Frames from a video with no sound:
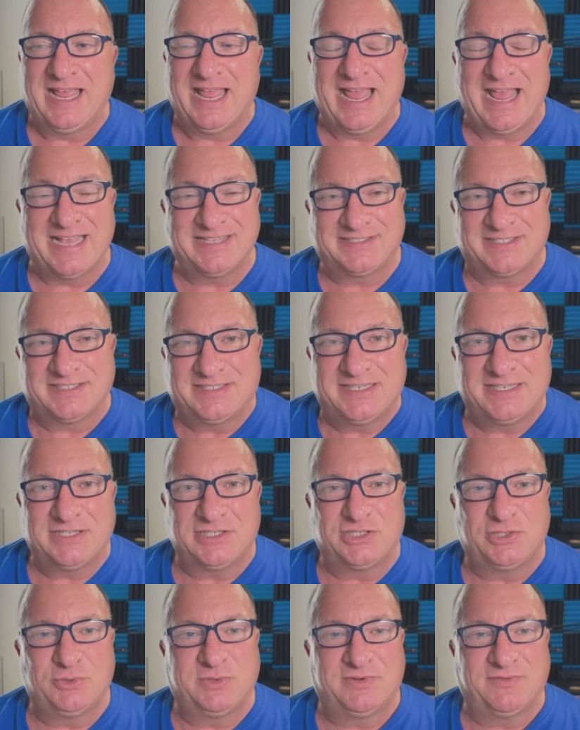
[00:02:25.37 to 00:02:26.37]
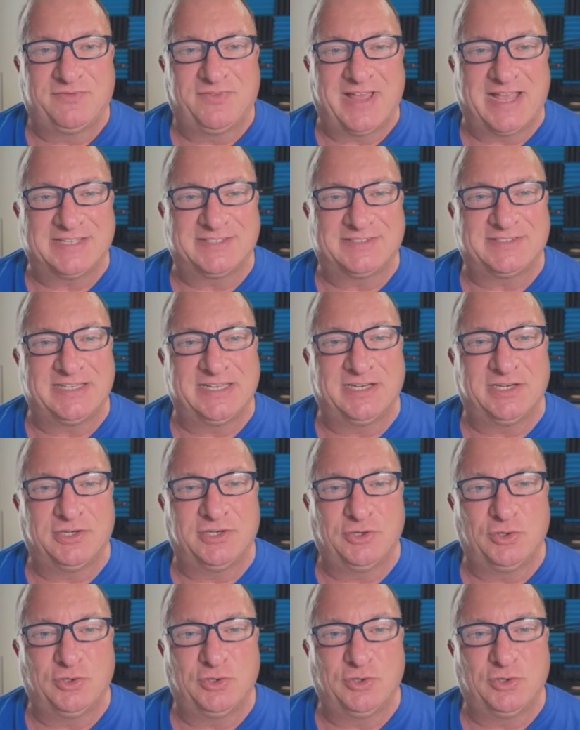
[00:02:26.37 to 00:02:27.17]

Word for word: hesitant to invest in